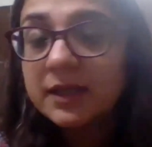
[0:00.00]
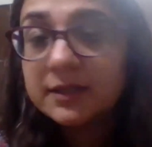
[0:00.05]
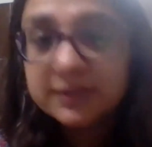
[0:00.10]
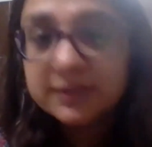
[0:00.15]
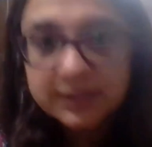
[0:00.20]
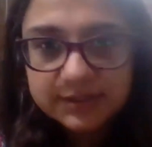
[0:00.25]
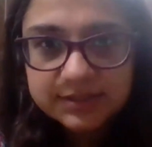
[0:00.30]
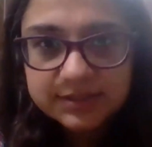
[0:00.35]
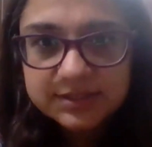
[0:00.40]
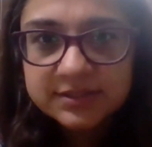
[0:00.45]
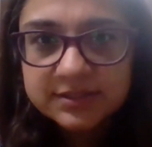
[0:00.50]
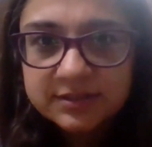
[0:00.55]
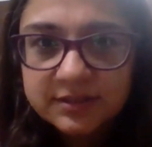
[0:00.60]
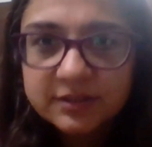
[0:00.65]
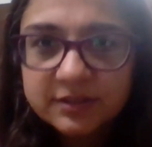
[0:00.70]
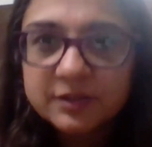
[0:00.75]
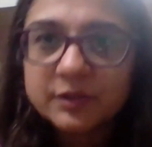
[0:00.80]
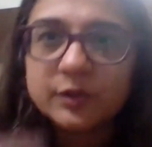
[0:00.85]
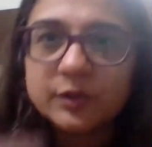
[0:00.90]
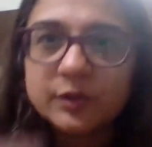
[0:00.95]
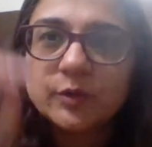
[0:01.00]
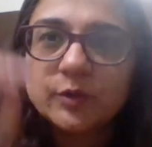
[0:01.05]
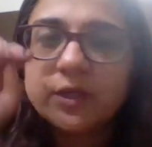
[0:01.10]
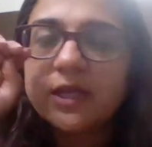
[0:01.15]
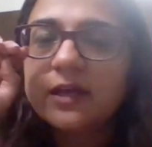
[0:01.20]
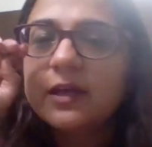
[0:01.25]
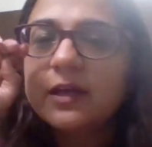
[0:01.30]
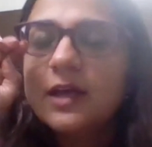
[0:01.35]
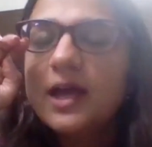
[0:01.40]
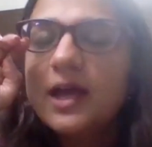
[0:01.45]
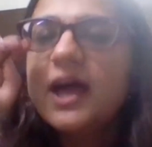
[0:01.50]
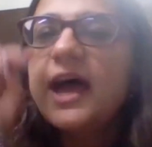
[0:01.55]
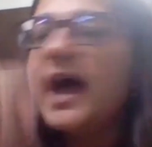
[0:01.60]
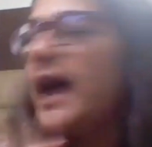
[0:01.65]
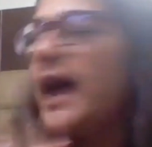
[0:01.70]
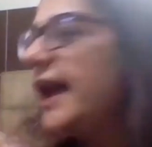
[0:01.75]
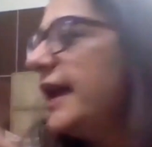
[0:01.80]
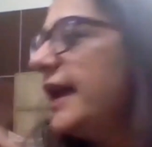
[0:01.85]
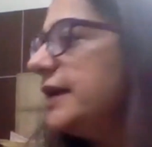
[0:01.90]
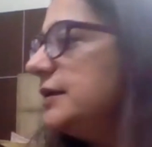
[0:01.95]
this. Okay,
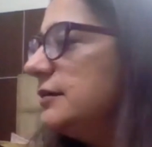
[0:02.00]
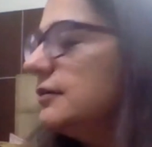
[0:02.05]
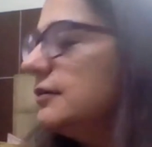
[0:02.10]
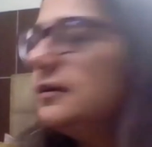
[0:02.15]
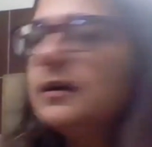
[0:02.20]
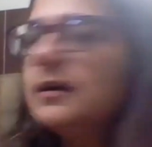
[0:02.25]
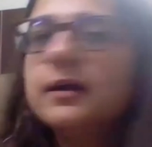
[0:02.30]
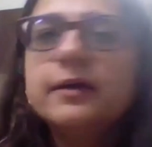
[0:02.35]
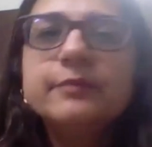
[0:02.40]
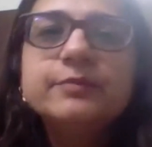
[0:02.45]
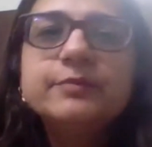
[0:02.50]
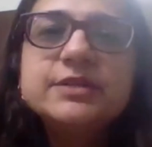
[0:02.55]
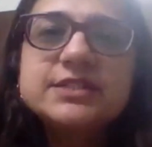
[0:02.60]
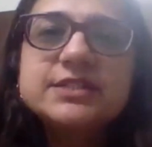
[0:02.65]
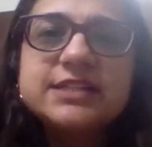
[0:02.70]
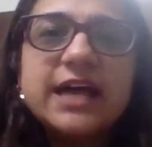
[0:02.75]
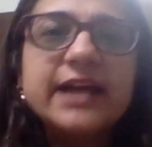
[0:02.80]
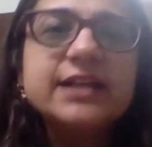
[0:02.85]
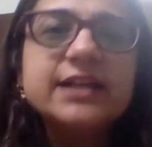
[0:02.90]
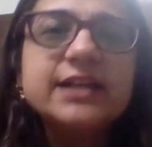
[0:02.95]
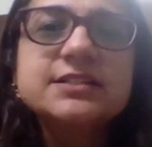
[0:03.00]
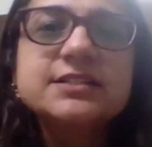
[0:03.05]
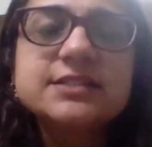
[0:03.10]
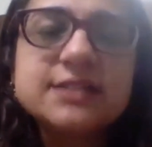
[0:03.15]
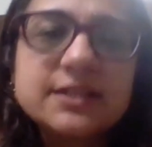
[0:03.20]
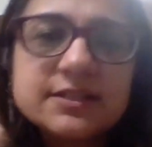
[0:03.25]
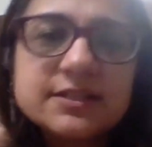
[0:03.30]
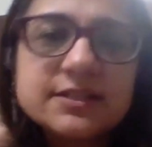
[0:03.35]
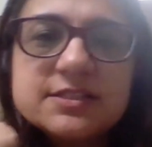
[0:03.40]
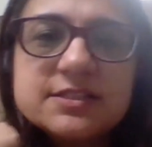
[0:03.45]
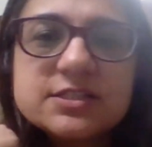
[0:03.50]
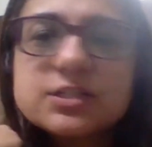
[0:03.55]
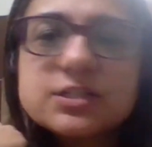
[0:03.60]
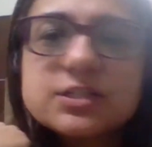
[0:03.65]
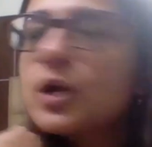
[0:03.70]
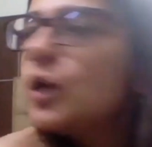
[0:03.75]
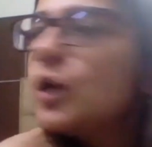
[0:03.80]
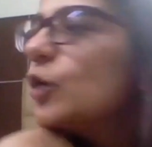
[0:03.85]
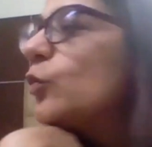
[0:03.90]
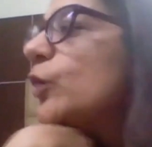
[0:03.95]
and besides this,
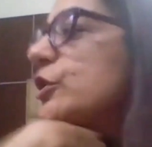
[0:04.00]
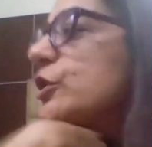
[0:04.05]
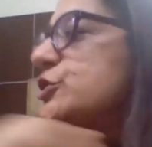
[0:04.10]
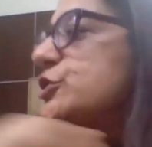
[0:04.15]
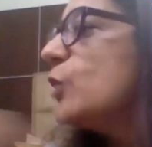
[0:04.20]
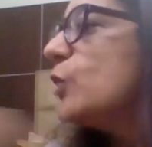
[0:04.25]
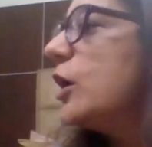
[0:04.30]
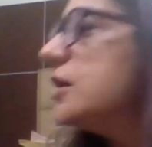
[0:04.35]
what you